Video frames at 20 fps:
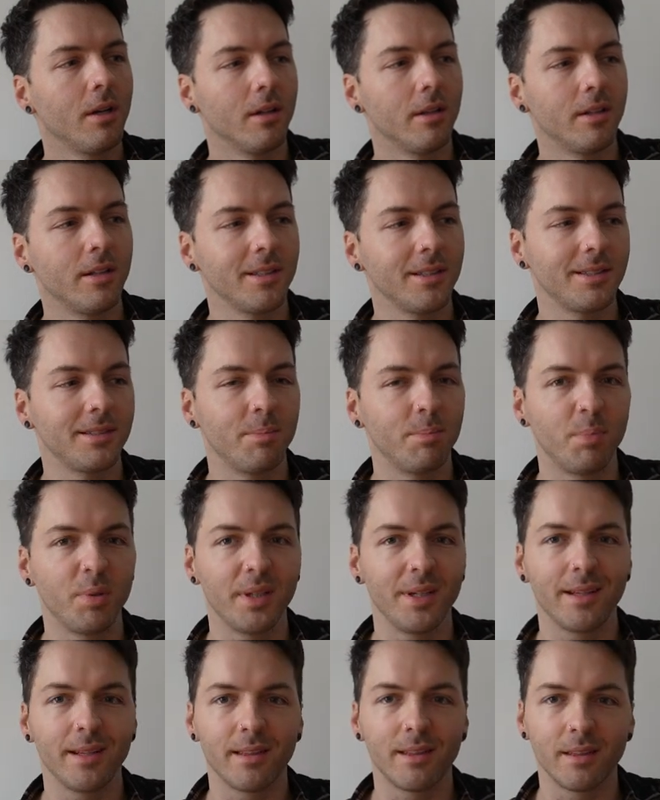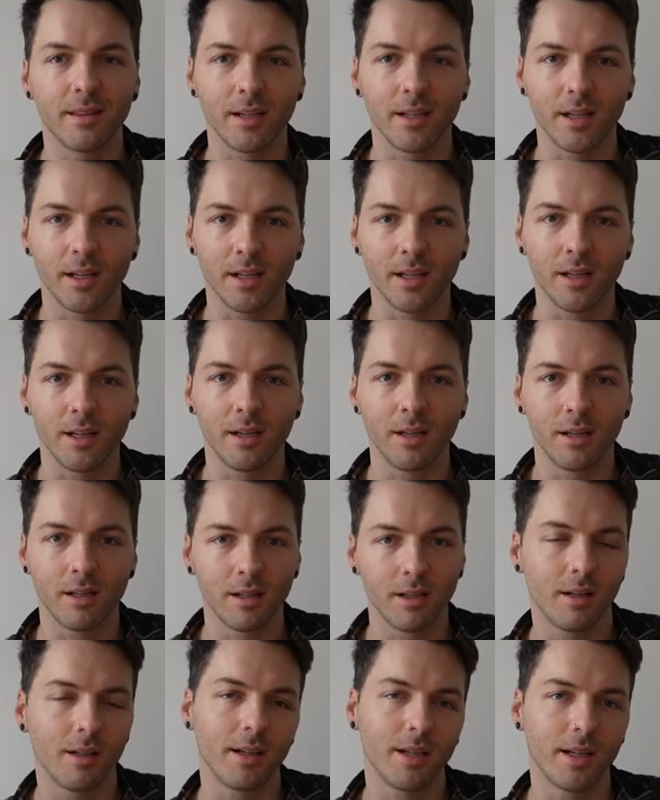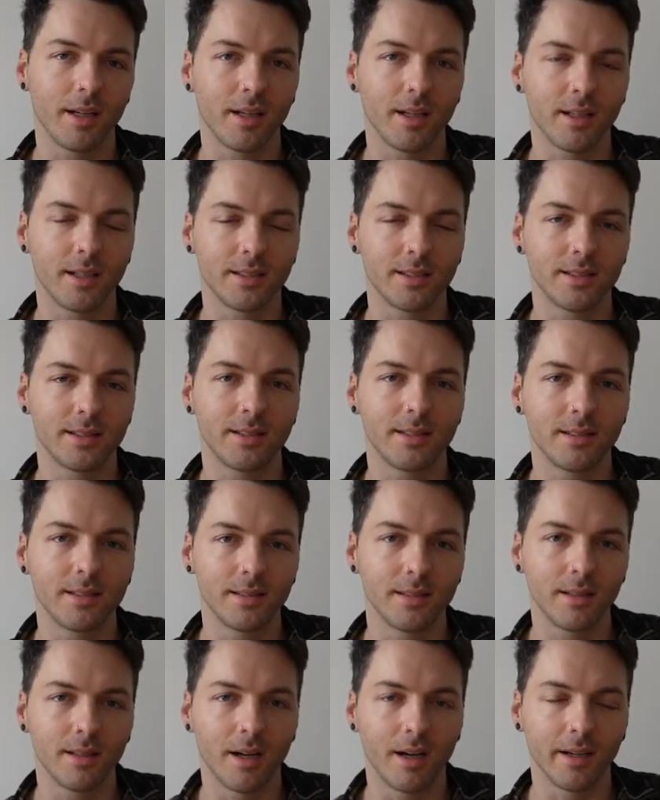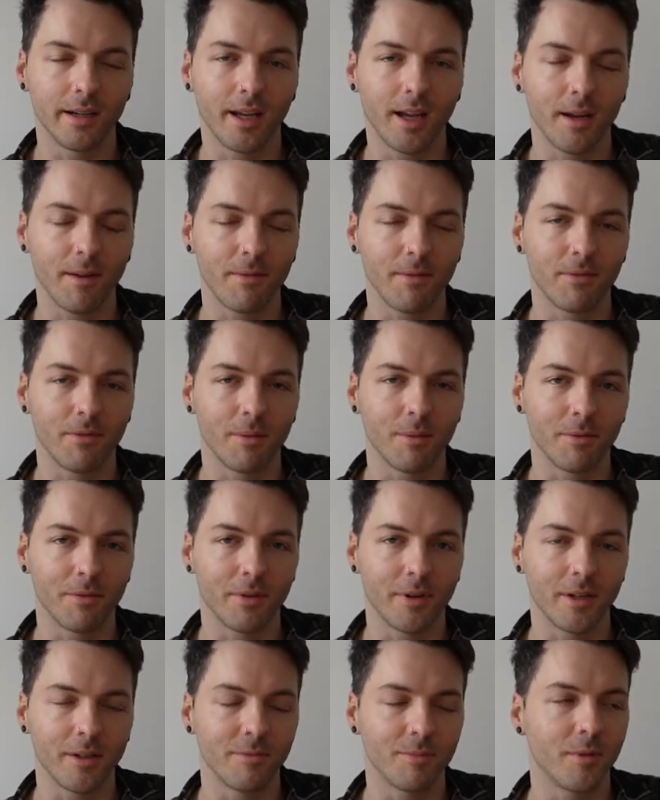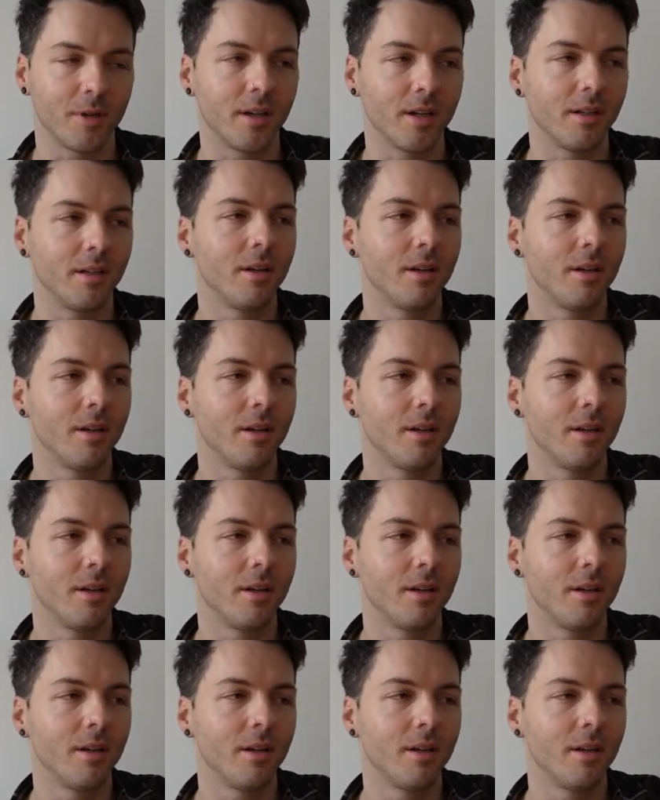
This big thing is a gift from a friend of mine.